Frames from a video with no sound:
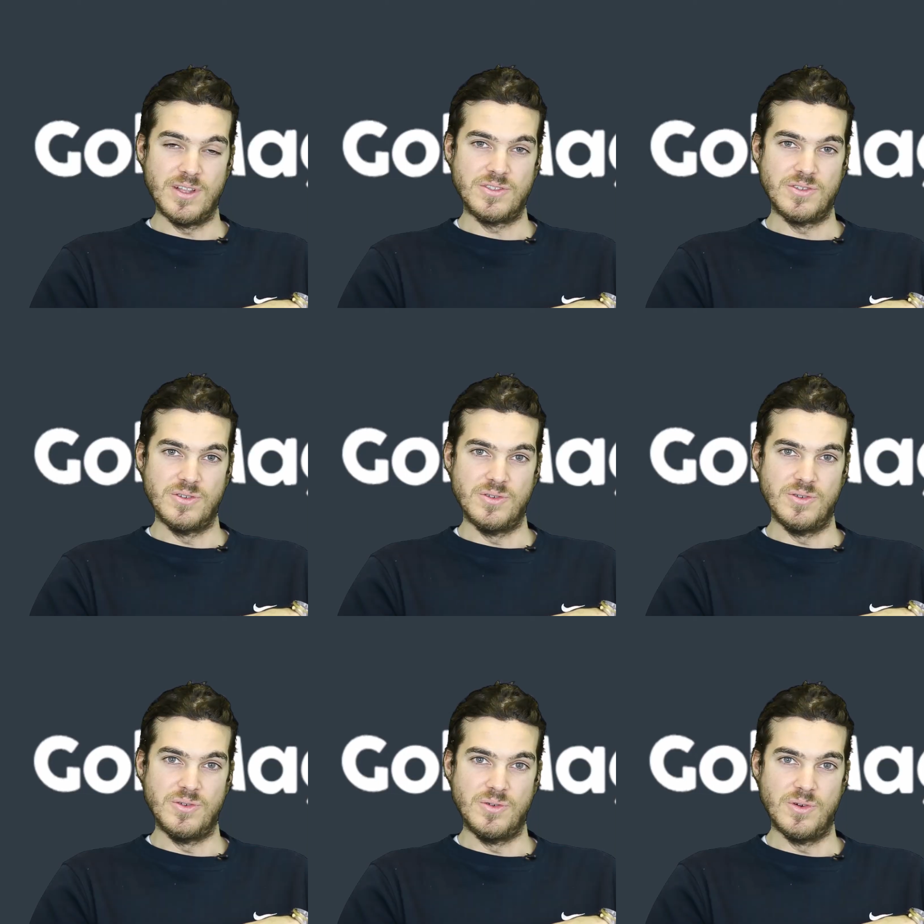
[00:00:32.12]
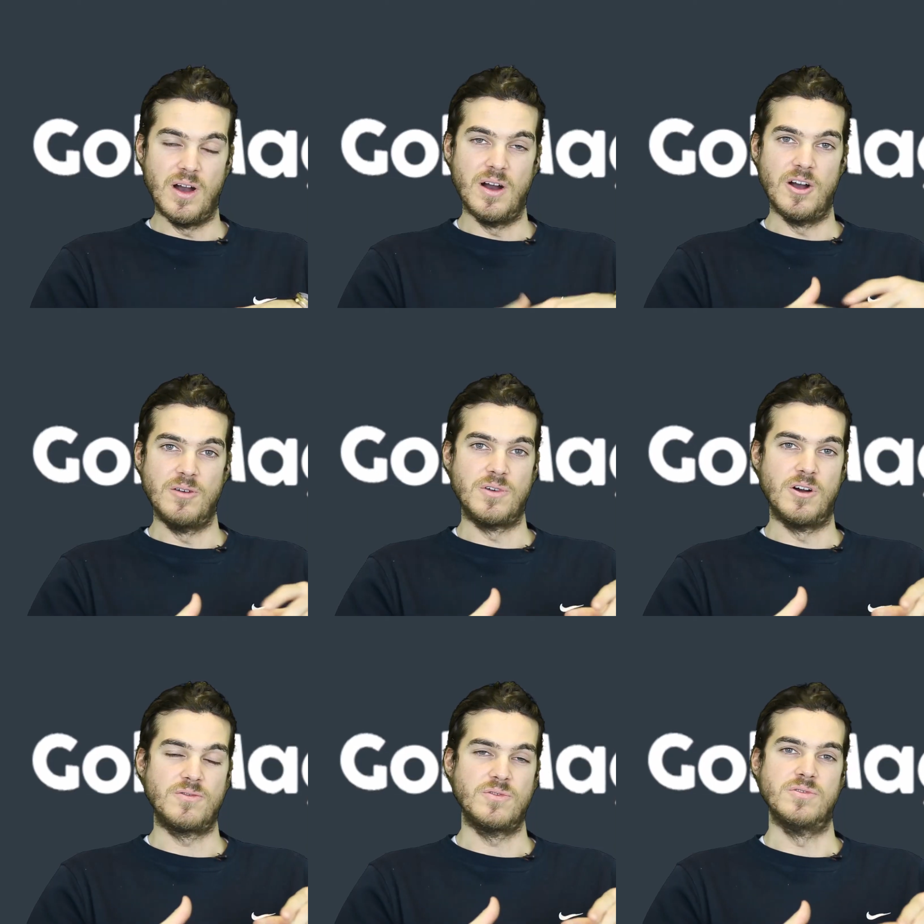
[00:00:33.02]
went to our home
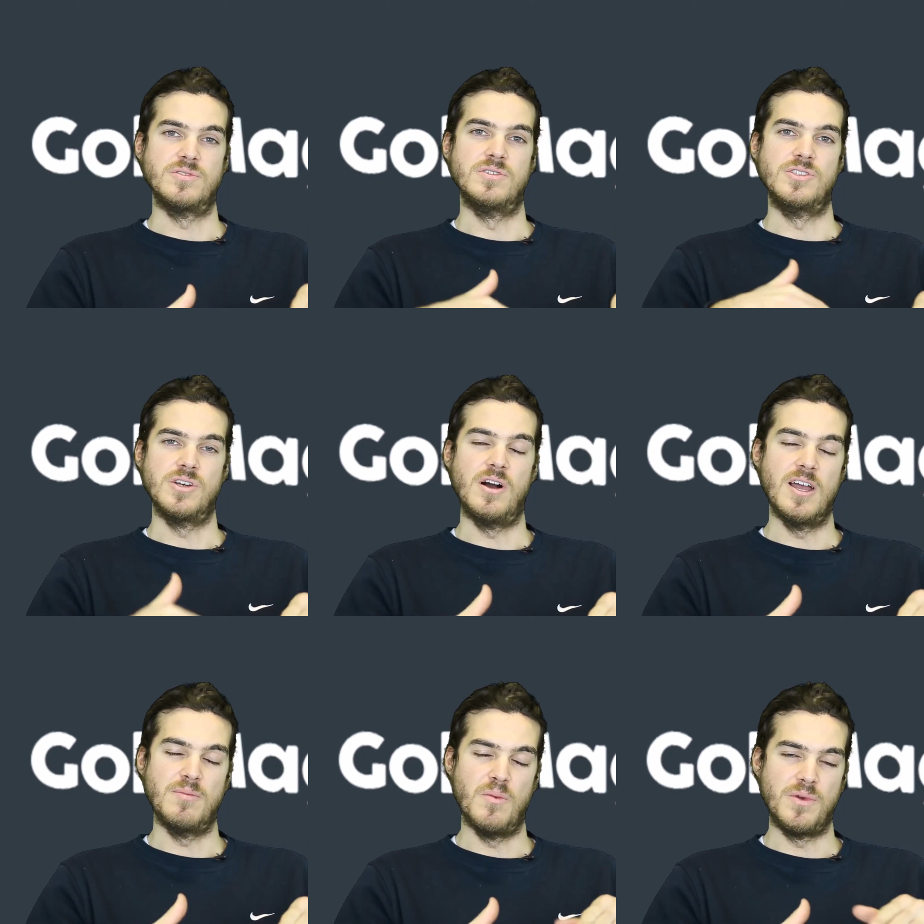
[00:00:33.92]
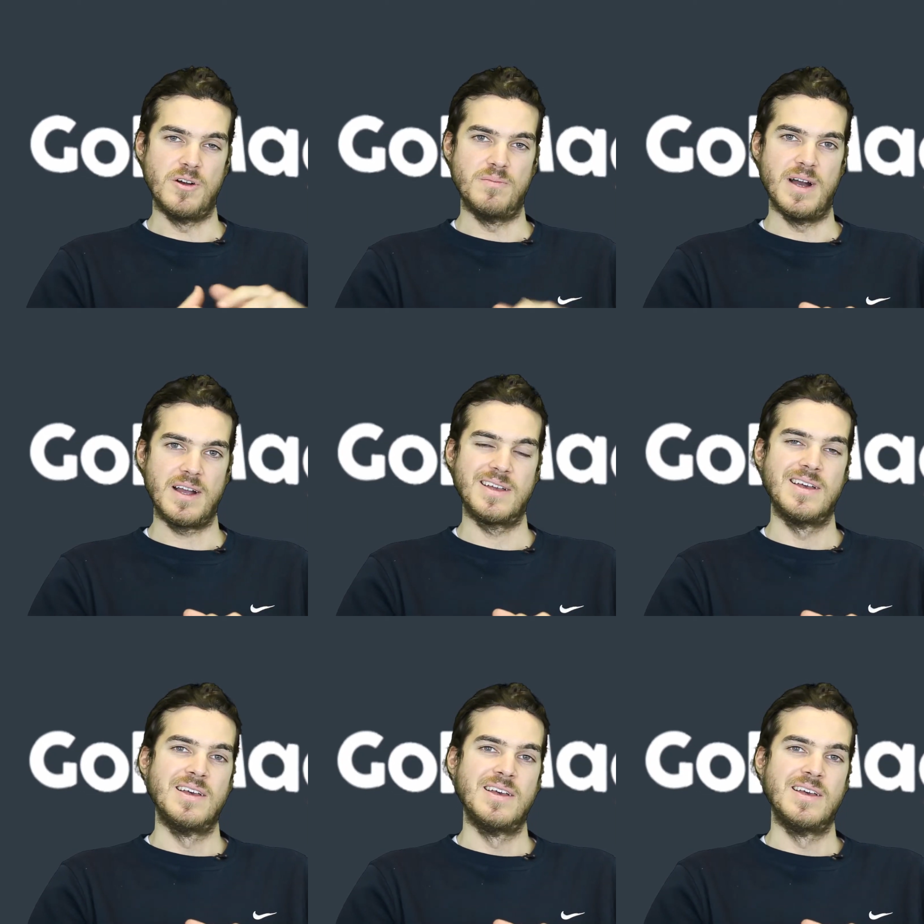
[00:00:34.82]
golf course, the Shire, when we got back